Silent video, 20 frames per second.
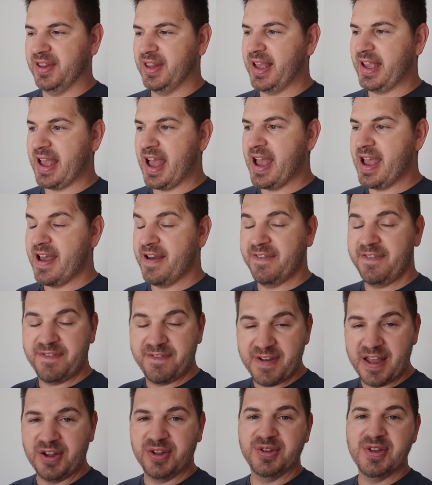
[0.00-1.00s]
Like, I have
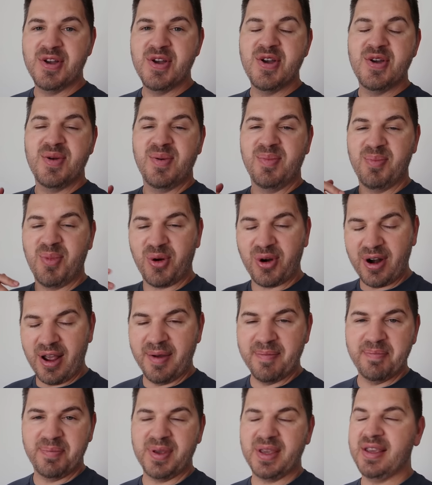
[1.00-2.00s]
felt more
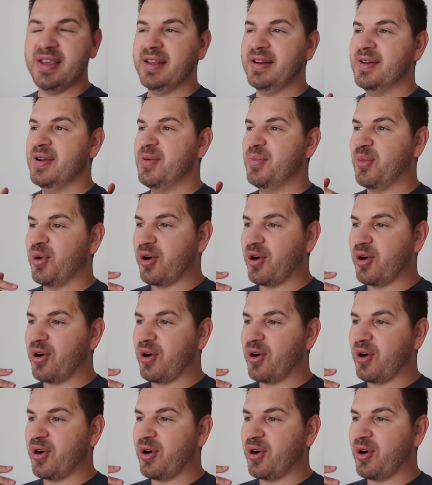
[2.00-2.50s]
upbeat,